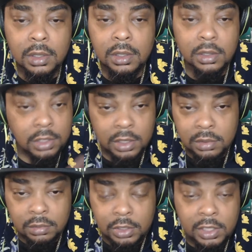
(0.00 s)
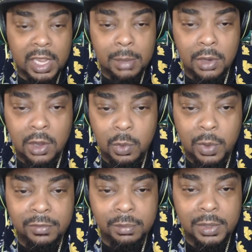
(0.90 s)
She done came a long
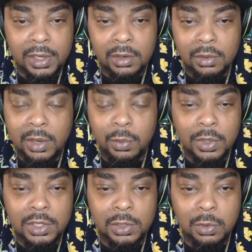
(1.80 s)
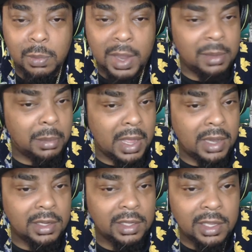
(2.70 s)
way from being on that one show, Mike and
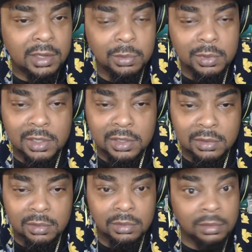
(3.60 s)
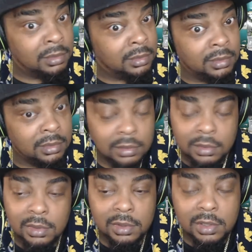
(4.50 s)
Molly, I think it was, and
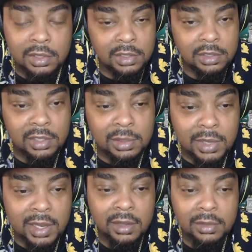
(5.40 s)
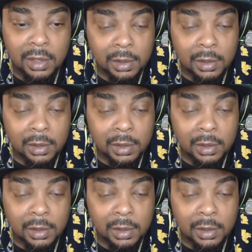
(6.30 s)
she done slimmed down.